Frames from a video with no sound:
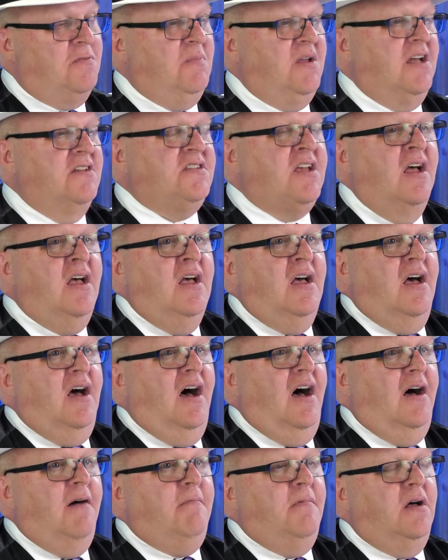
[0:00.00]
because
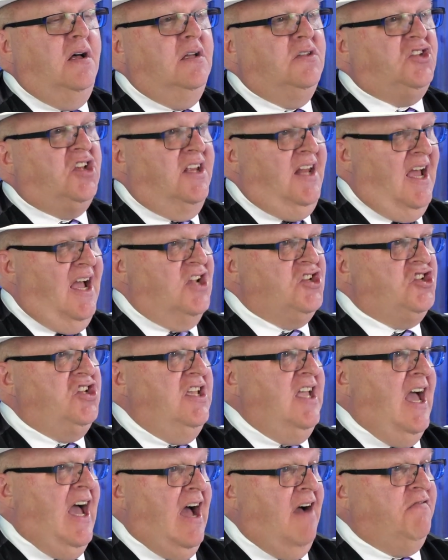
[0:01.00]

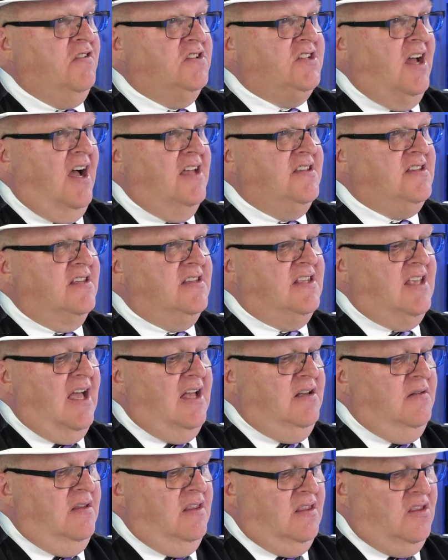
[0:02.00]
Tanoshi advertises
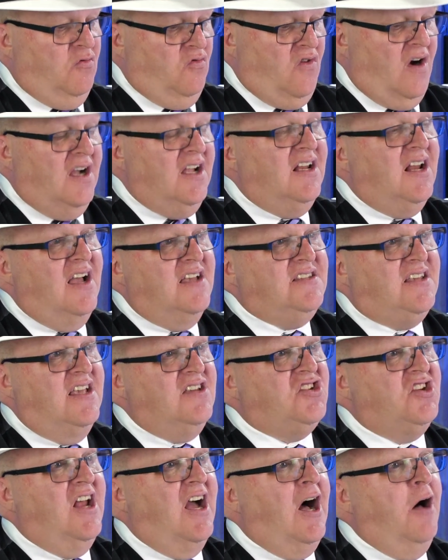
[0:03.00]
that the
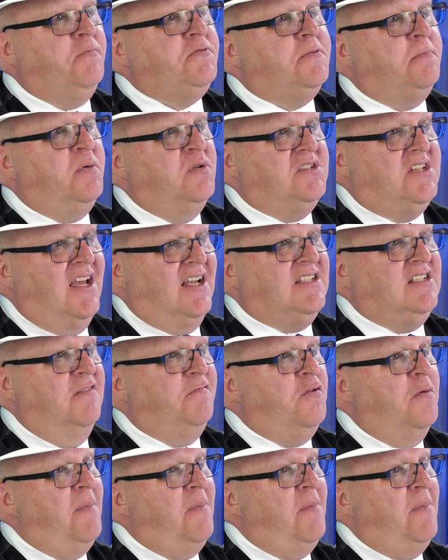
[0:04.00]
ruggedization helps protect it from